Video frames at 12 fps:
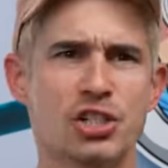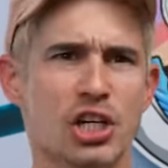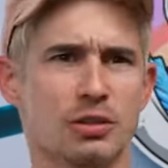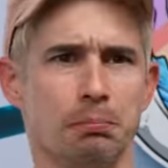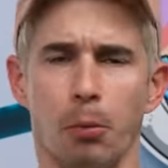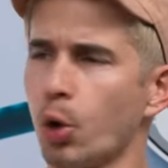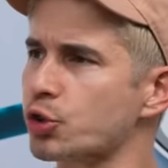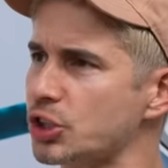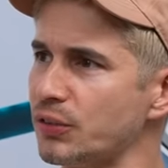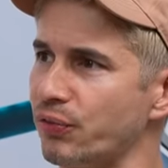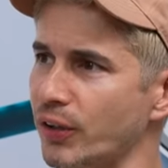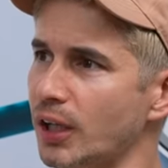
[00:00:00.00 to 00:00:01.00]
she had
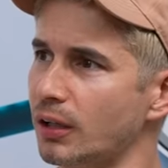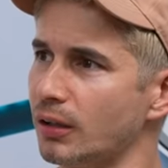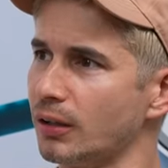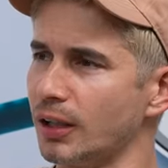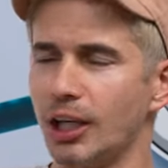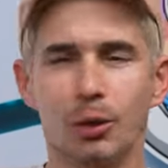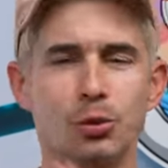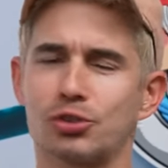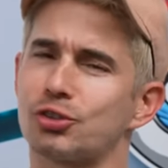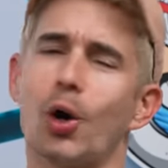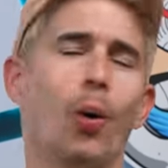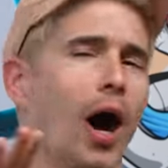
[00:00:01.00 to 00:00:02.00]
mulchy feet it was
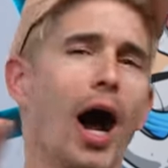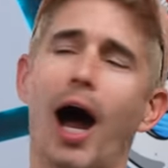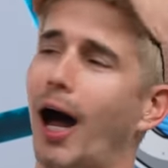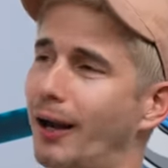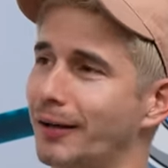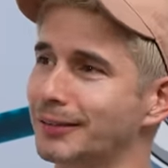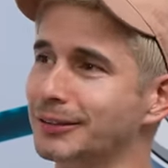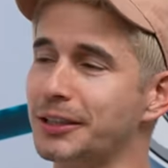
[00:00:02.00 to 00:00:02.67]
so hot.